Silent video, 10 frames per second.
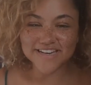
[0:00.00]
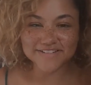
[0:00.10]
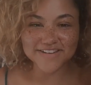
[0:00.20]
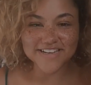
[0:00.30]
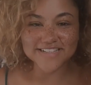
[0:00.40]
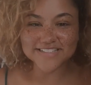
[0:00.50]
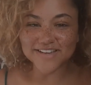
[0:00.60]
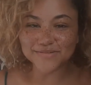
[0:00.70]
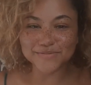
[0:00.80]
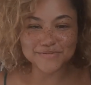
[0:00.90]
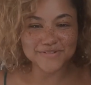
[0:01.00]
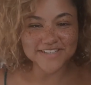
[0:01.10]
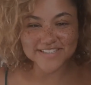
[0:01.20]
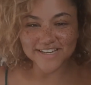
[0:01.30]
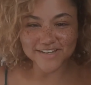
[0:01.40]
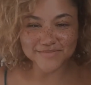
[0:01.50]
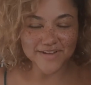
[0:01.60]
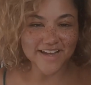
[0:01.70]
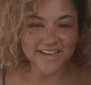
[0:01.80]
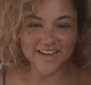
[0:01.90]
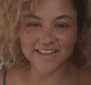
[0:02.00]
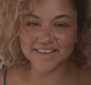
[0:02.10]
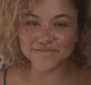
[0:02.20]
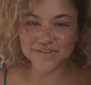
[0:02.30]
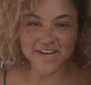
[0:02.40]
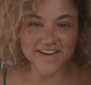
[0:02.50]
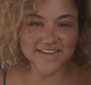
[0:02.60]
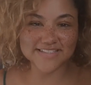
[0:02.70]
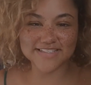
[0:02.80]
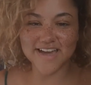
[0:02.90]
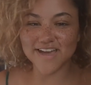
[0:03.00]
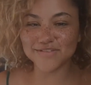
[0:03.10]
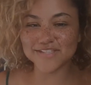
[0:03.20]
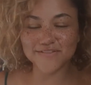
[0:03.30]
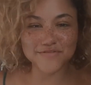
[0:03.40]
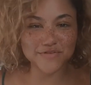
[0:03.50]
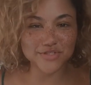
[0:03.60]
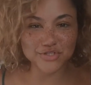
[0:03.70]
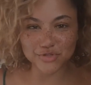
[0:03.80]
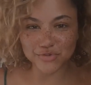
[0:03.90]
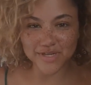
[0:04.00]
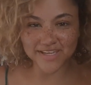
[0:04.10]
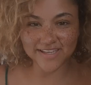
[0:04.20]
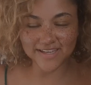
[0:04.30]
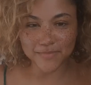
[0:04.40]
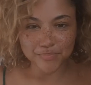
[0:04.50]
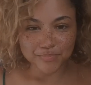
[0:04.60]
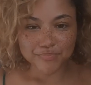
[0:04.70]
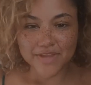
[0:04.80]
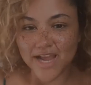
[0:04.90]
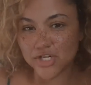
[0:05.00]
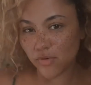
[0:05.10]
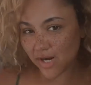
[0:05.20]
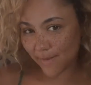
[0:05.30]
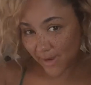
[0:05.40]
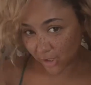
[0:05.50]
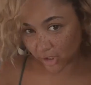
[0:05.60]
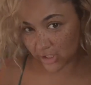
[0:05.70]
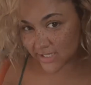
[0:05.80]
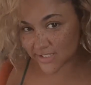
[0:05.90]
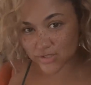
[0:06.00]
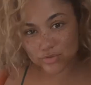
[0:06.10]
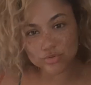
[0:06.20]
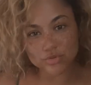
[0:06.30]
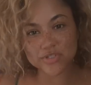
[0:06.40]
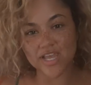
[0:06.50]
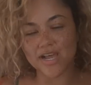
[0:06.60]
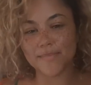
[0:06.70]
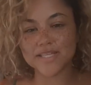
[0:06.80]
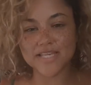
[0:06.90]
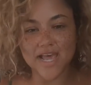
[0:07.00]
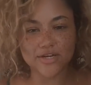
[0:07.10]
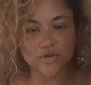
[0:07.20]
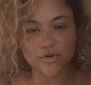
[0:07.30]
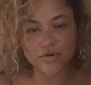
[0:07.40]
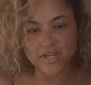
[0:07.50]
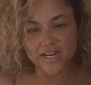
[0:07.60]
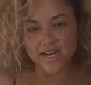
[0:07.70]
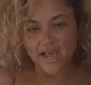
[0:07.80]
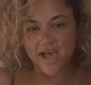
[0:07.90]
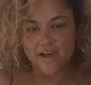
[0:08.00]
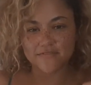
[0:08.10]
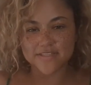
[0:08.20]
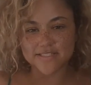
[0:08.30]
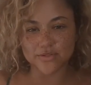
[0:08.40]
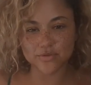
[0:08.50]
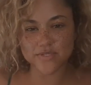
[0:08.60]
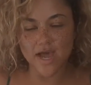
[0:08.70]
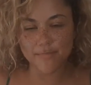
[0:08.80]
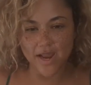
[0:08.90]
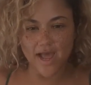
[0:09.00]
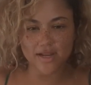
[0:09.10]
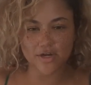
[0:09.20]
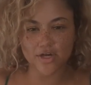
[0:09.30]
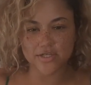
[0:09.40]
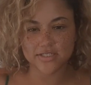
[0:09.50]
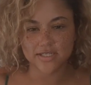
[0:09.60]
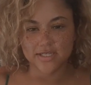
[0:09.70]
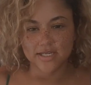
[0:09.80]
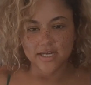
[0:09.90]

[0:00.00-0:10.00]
Anyways, what's up? I love you guys. How's everyone doing? I know I got my curly sues, I got my tan going, and I have this little top I had on.